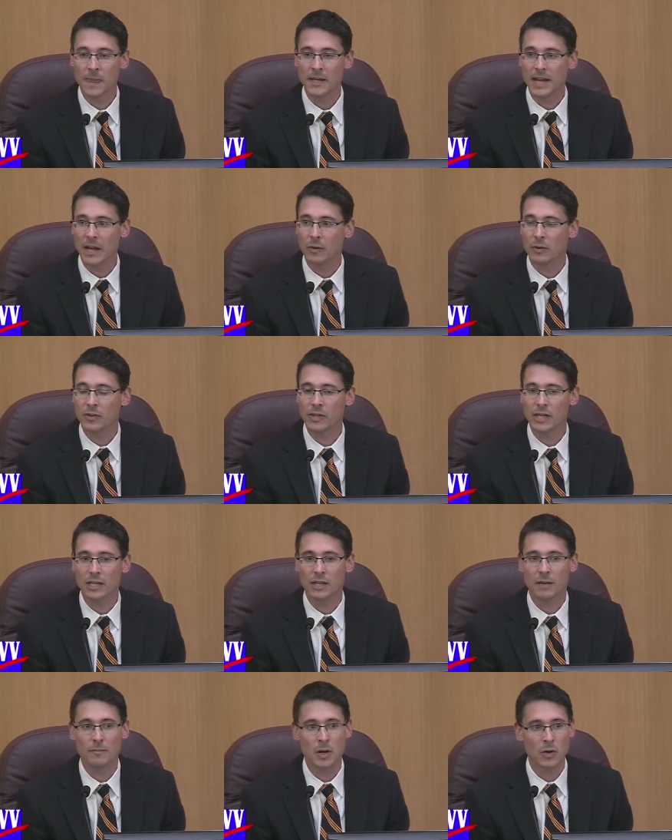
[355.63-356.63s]
Now,
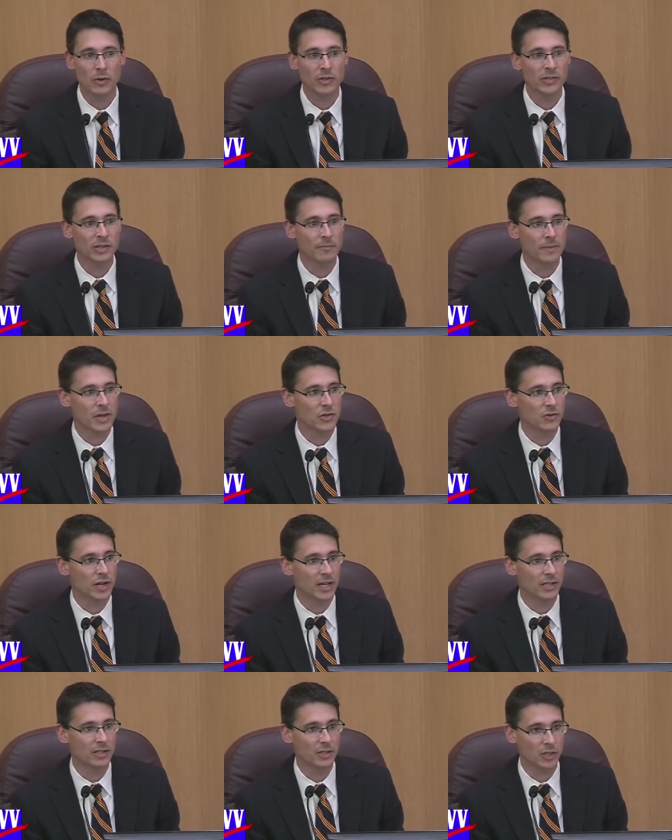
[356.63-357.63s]
the opponents of Measure
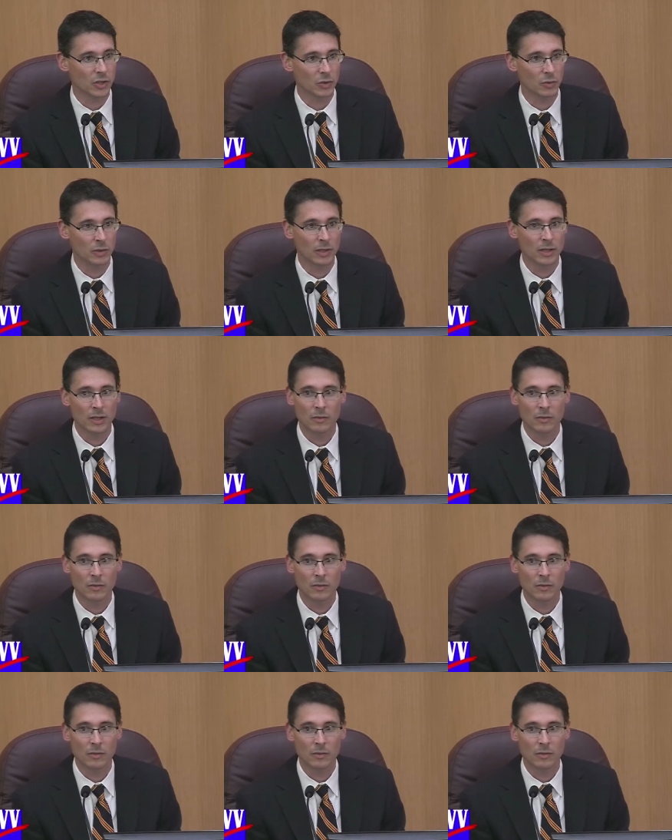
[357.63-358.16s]
92,